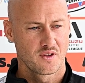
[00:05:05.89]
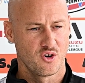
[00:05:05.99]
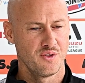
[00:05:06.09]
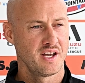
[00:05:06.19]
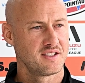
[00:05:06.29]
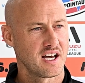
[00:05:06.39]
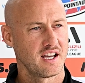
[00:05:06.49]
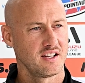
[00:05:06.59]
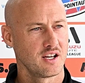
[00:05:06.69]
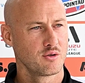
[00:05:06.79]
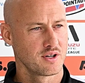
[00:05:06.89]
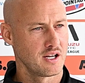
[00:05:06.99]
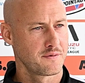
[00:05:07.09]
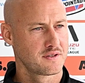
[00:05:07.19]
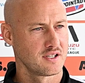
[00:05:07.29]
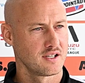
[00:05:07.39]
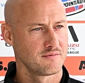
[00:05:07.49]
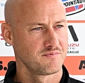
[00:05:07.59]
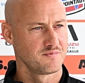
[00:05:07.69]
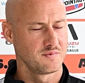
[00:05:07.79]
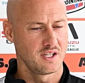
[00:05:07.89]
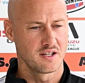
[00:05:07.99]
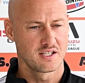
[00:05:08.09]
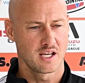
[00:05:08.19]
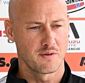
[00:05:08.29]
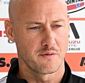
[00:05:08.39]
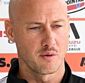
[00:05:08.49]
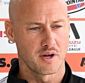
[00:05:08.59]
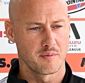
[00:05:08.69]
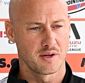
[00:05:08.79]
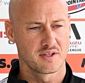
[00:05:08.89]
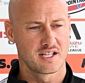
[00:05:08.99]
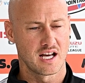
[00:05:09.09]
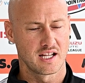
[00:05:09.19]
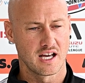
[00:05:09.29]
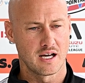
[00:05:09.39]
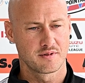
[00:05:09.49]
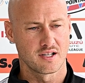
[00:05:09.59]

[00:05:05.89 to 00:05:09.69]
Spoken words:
on their day they're good enough to, you know, to give everyone a bit of a toweling up.